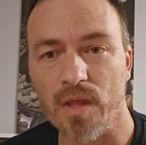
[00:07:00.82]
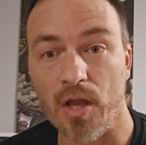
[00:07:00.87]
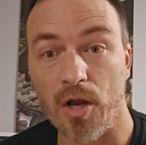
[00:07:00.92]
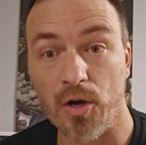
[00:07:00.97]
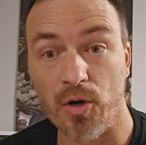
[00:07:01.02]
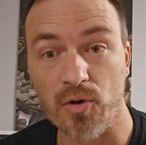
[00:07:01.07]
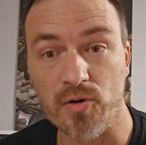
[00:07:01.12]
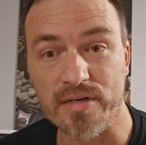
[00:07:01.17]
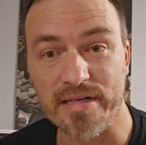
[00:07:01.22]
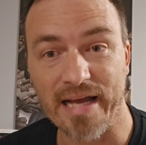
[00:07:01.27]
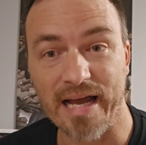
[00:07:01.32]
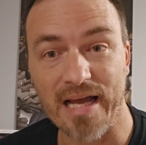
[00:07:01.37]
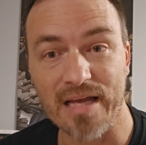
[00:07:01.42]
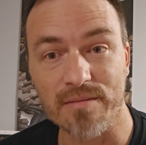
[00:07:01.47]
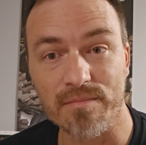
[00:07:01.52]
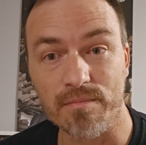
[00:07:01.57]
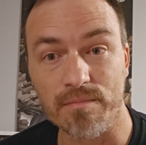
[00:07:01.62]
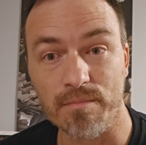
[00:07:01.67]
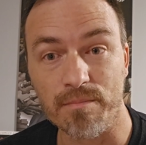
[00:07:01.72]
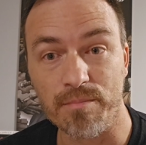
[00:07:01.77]
her
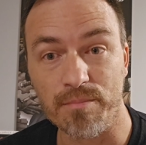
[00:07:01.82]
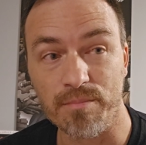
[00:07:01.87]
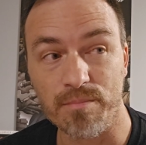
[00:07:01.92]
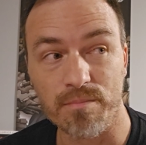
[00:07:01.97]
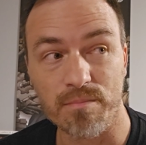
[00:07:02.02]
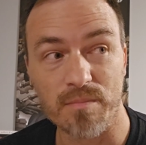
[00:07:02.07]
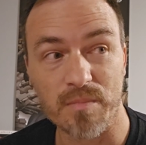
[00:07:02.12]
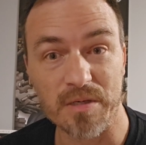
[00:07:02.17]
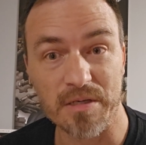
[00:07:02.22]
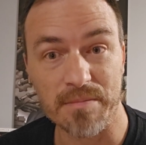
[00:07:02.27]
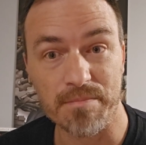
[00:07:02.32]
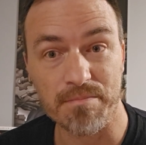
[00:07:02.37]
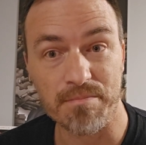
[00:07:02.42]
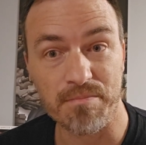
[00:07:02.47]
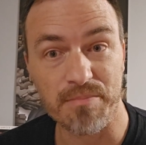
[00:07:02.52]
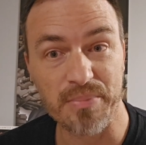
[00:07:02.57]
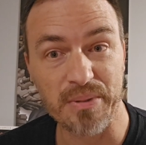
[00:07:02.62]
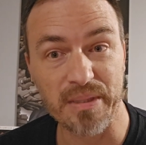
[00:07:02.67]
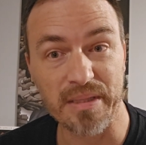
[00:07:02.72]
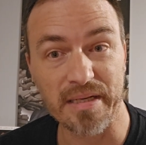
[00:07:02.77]
dad
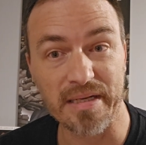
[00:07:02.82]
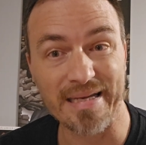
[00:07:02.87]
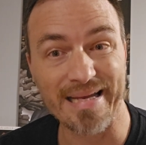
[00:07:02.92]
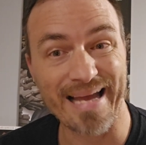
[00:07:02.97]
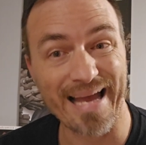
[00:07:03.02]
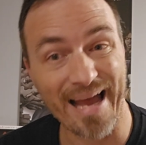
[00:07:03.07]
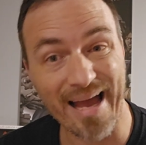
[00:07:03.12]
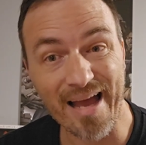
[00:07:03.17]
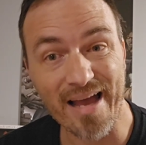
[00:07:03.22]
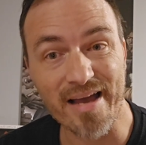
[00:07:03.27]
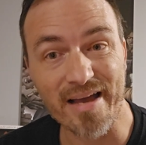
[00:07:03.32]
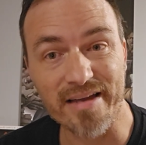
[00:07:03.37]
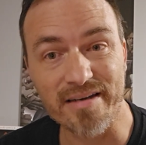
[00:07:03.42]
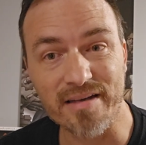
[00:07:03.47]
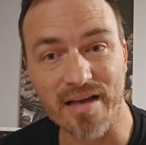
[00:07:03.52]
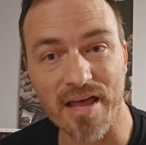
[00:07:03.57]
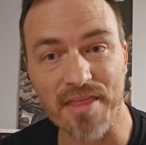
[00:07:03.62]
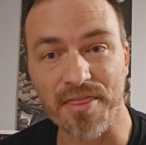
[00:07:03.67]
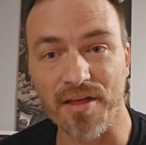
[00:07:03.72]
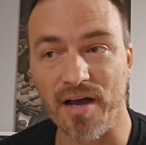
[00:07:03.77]
being Ed,
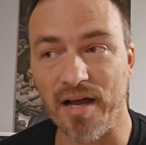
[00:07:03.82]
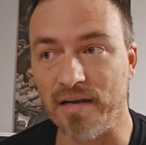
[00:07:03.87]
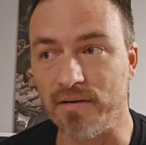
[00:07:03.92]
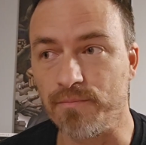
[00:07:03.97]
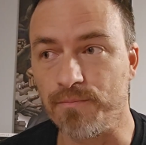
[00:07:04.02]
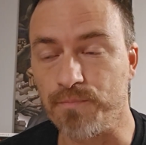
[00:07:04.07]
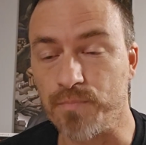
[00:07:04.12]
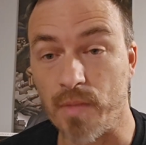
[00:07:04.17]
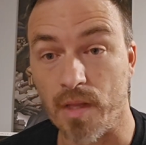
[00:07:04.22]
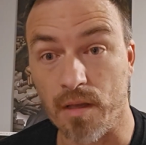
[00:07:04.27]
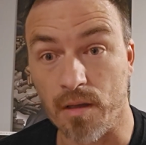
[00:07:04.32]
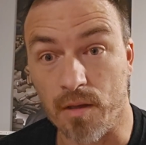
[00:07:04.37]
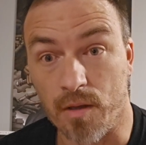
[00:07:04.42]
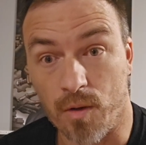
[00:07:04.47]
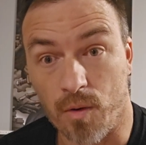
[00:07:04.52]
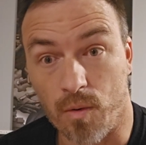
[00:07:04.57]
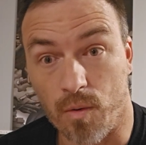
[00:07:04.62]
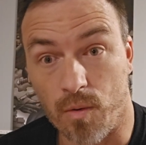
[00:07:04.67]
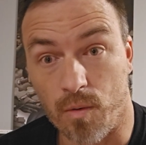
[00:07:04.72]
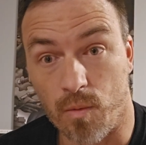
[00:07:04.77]
I thought,
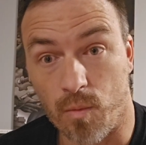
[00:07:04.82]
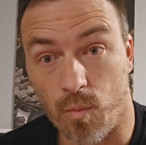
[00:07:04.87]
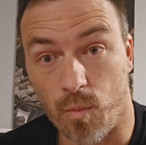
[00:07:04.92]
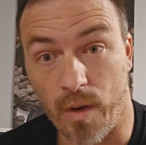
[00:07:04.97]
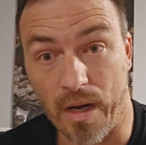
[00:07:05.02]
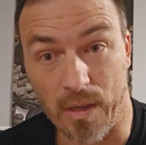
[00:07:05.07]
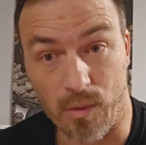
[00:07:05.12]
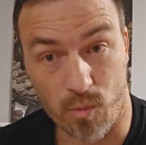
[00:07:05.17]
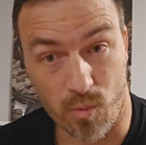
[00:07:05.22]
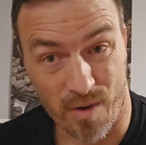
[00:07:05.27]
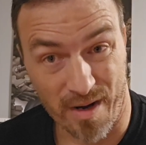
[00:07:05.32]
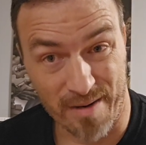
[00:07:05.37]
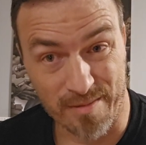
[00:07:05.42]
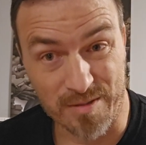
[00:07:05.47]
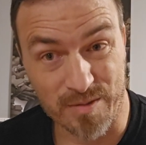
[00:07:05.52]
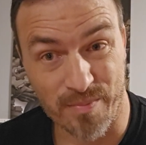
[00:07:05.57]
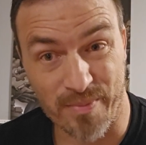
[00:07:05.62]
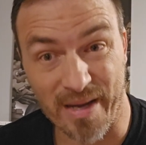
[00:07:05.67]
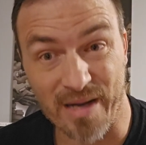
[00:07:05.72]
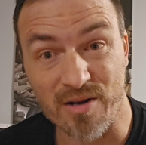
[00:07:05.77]
what
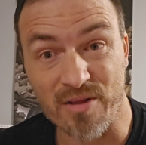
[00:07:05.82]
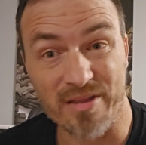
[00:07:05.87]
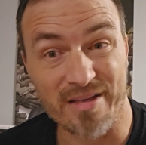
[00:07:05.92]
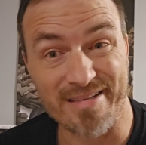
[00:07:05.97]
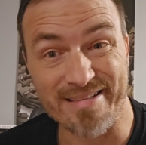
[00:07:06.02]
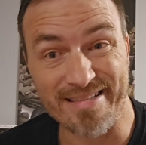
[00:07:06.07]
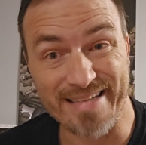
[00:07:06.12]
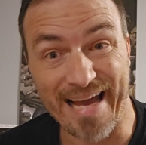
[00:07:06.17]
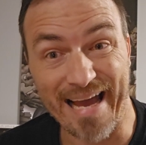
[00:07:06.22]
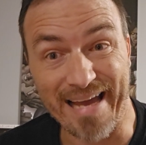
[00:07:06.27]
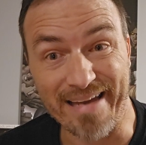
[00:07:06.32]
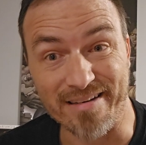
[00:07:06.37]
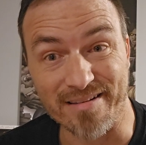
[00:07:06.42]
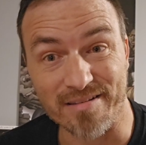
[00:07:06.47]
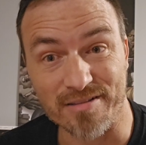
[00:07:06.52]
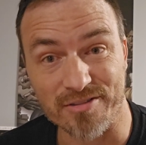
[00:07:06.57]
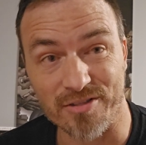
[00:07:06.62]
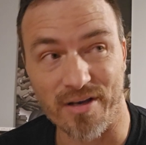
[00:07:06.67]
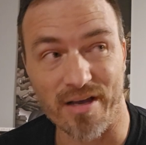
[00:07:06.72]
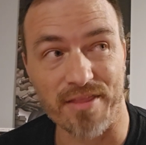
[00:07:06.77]
rhymes better than dead?
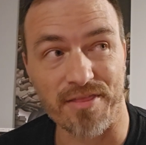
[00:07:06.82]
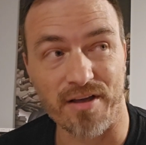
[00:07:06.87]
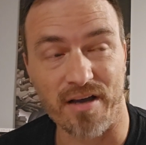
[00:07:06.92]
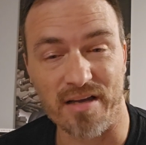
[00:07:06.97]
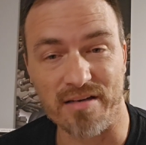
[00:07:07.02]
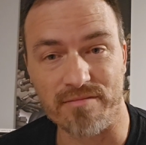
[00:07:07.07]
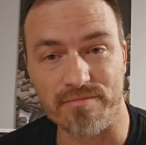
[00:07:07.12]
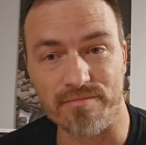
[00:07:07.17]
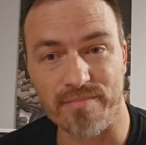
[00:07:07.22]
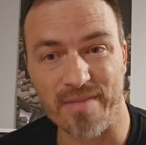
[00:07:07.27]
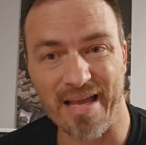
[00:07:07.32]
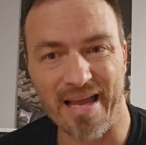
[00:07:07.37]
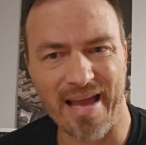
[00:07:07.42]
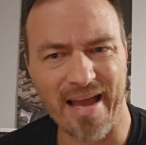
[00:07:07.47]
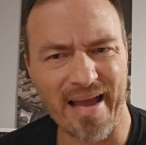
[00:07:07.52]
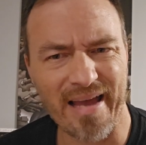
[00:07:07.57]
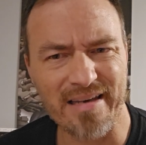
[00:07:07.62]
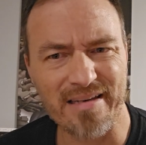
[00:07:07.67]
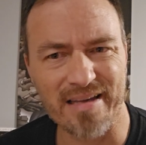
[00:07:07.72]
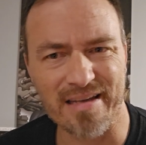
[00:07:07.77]
So I thought
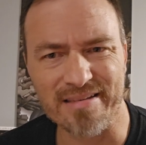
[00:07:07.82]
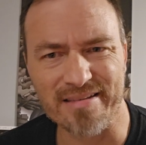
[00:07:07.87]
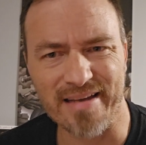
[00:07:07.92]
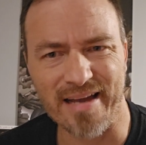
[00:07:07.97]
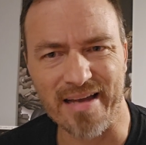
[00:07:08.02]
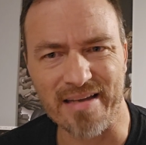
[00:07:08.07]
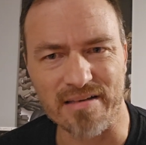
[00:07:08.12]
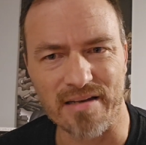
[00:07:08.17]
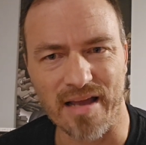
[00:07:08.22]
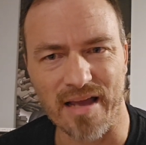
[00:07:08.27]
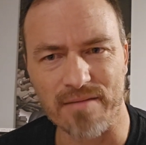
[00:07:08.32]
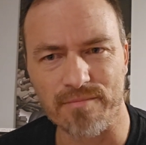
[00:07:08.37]
Ed and dead.